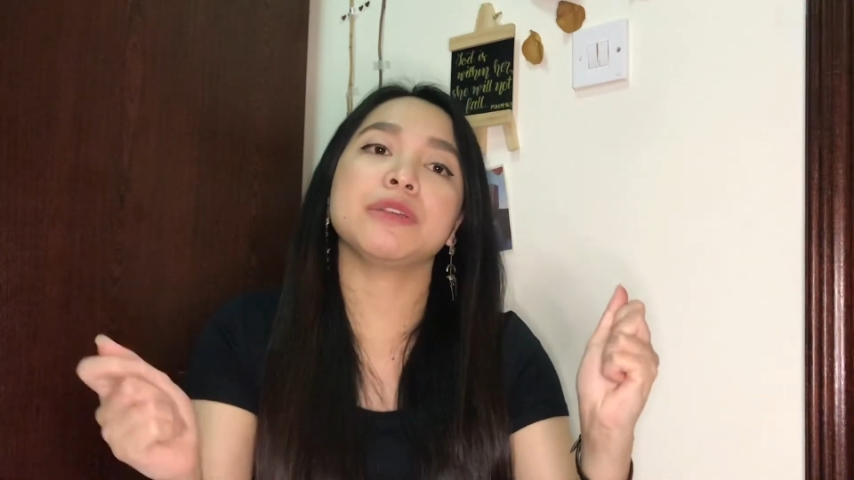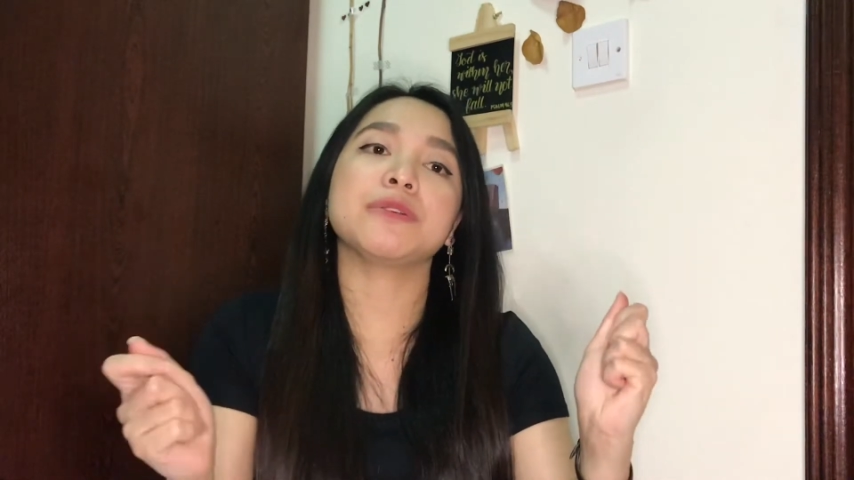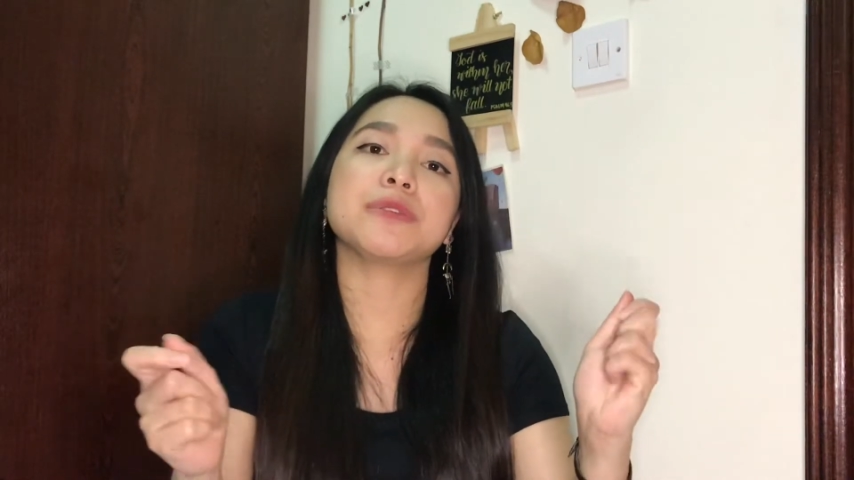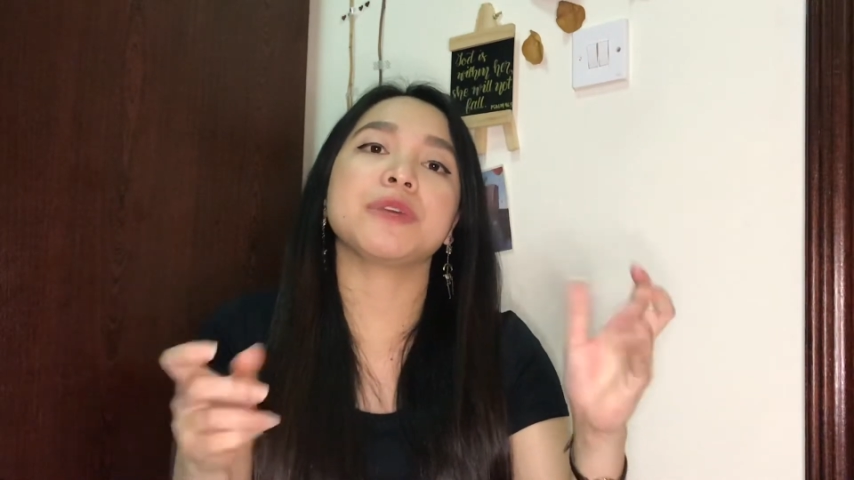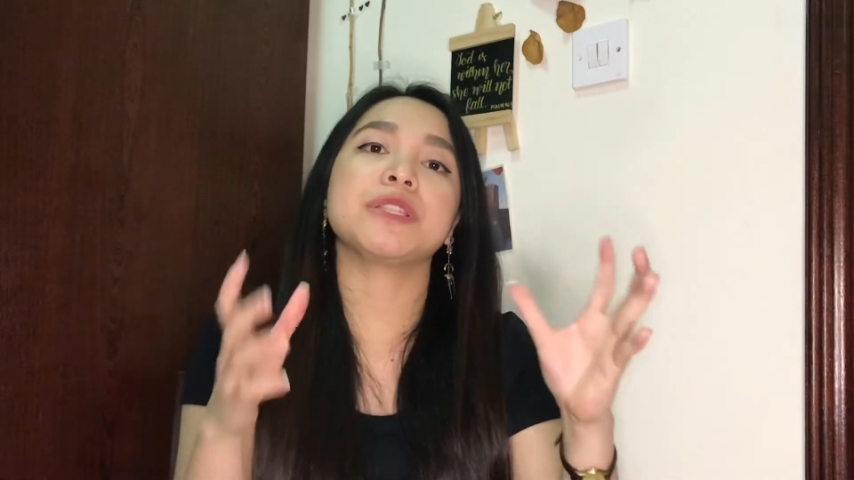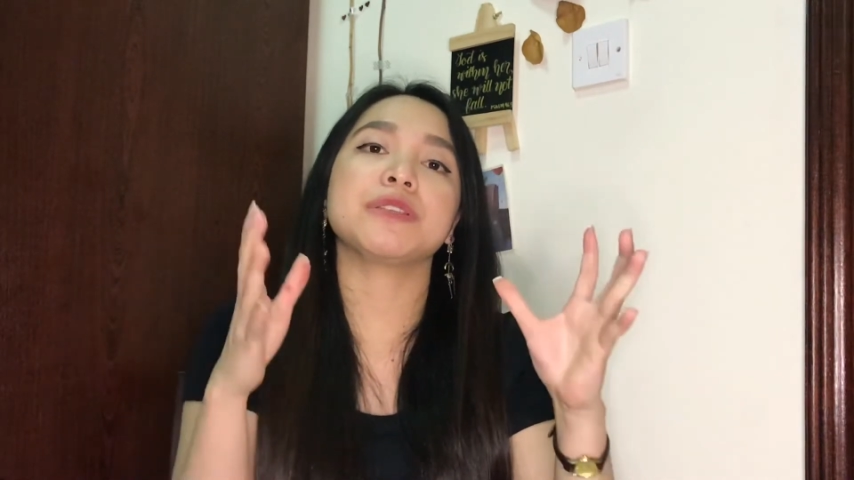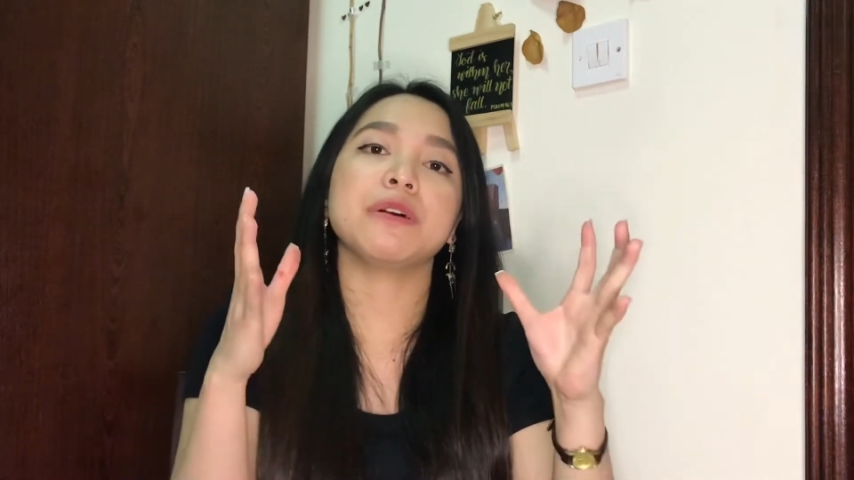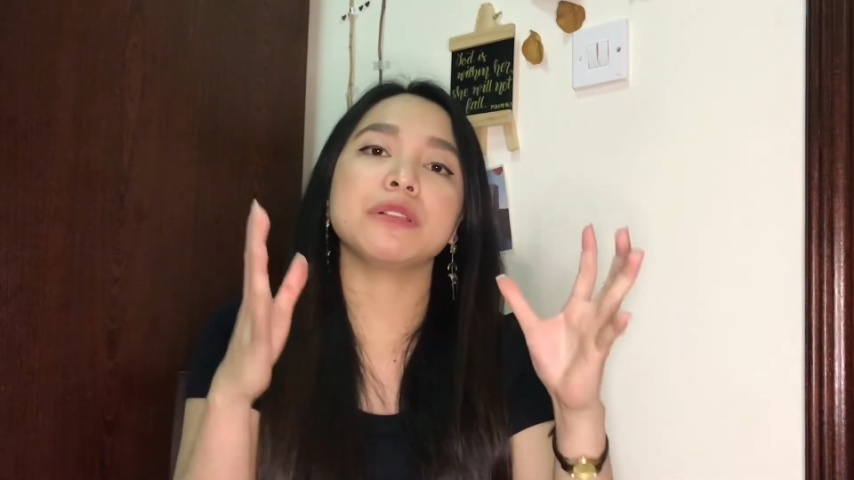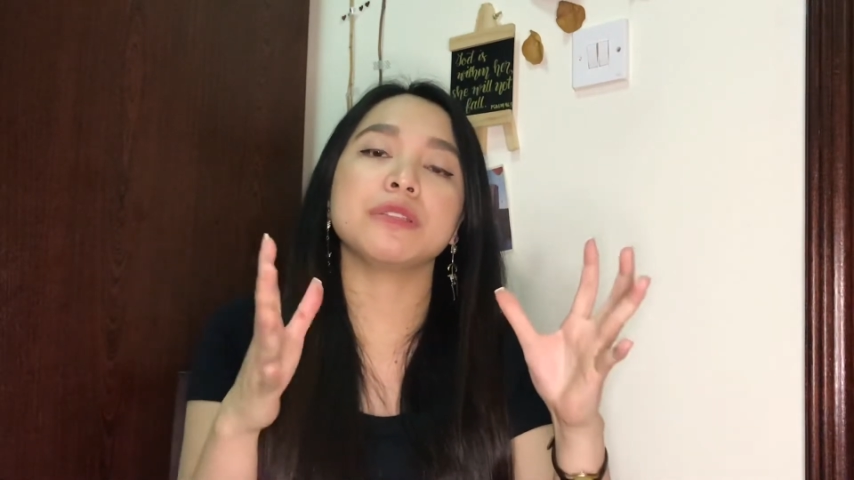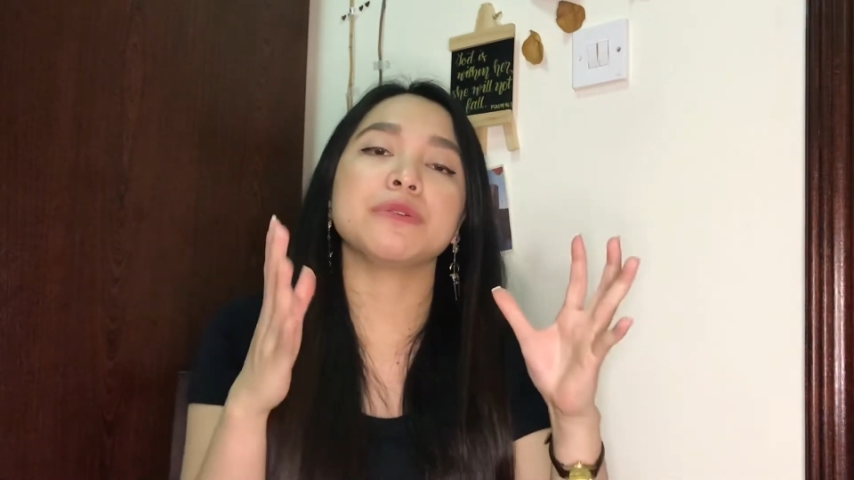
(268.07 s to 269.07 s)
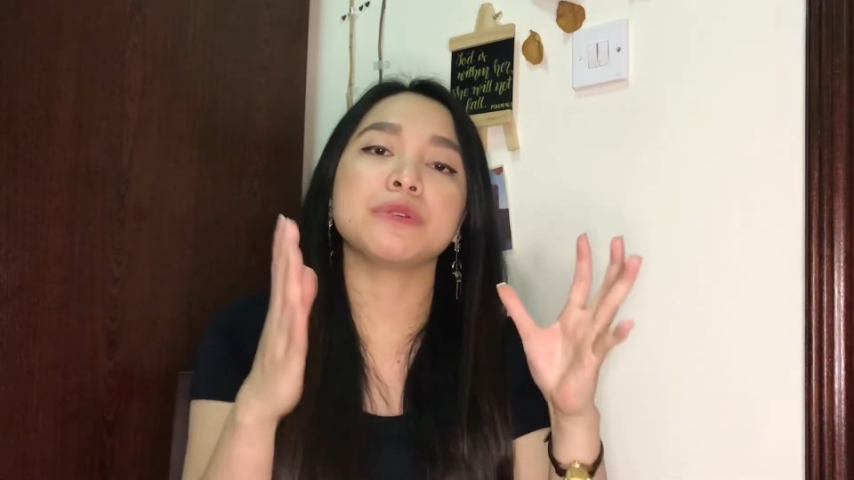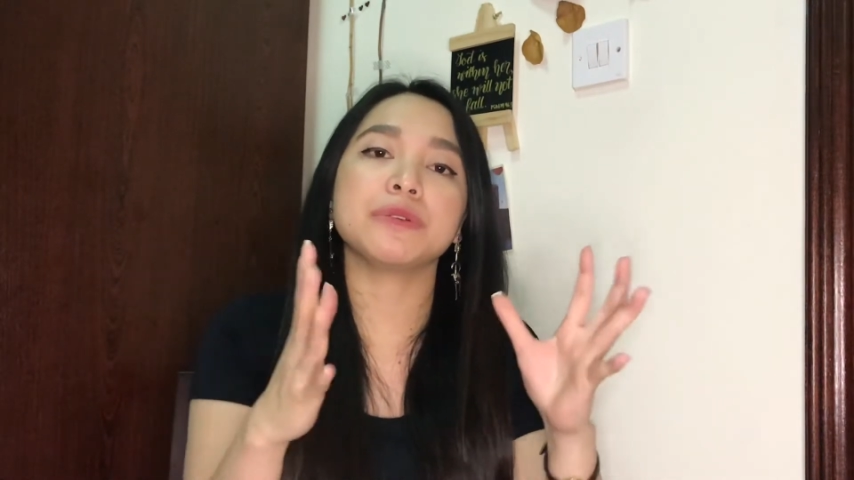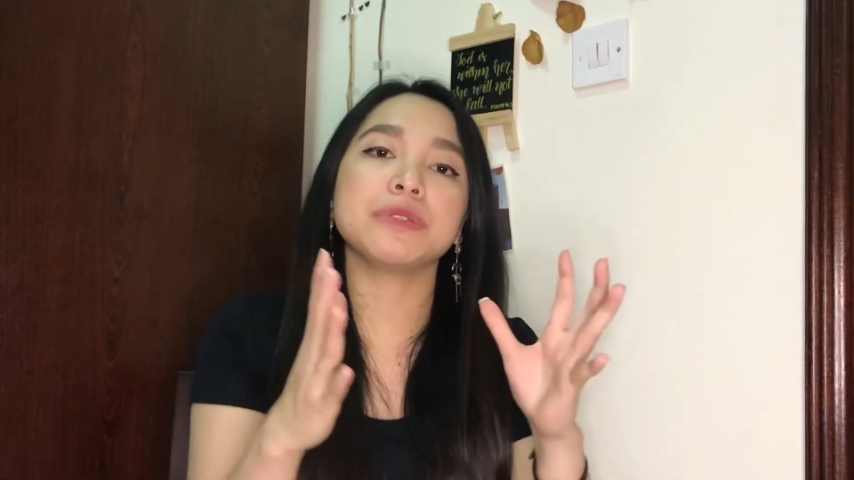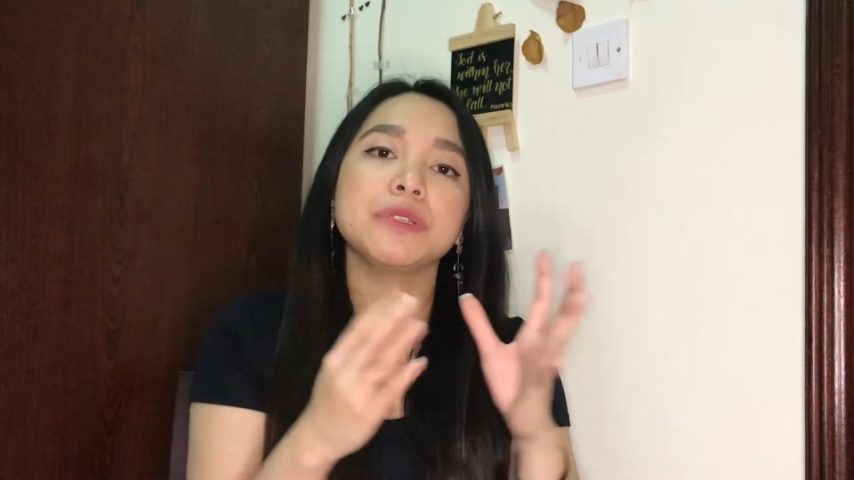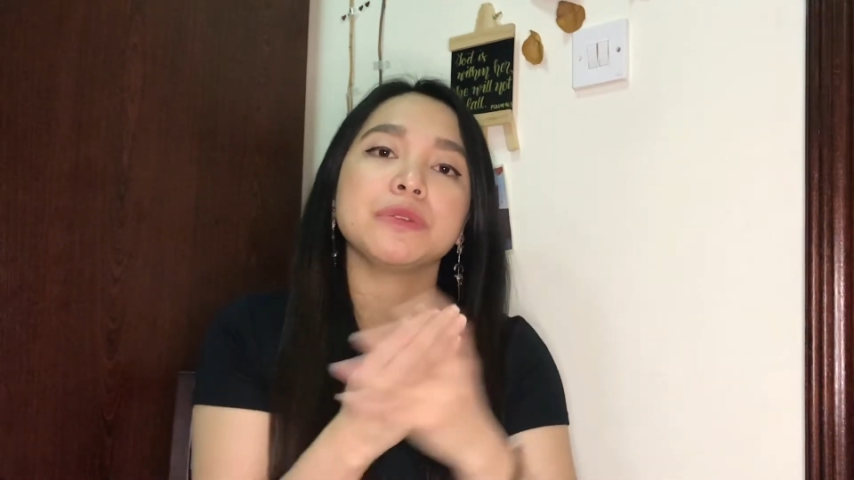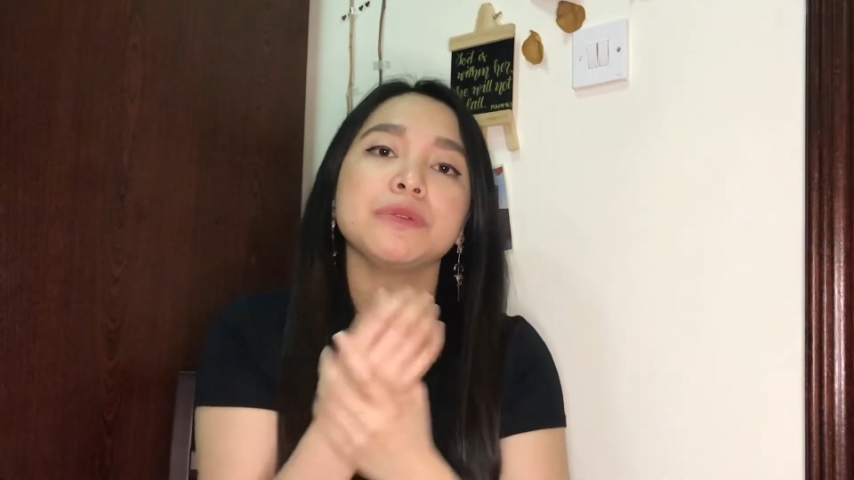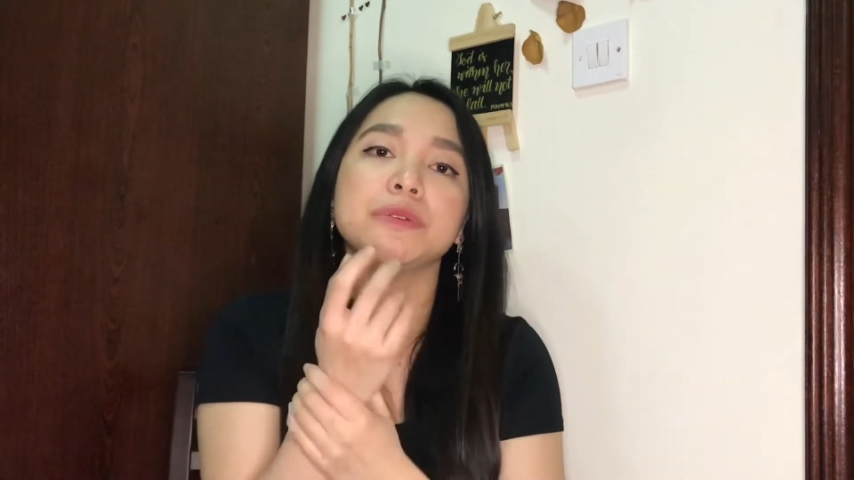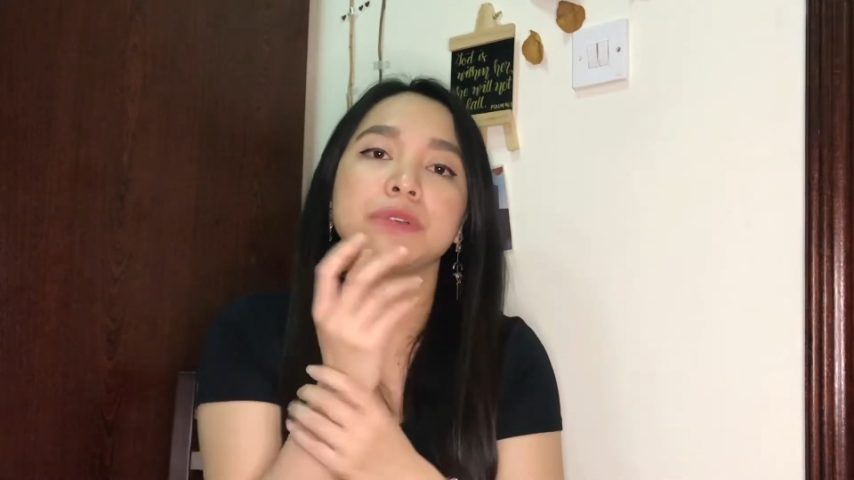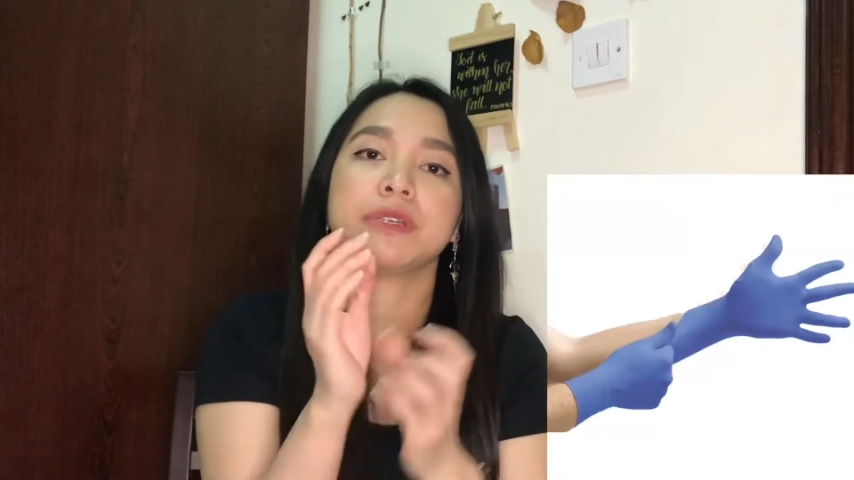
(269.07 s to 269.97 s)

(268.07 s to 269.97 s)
so it's also good to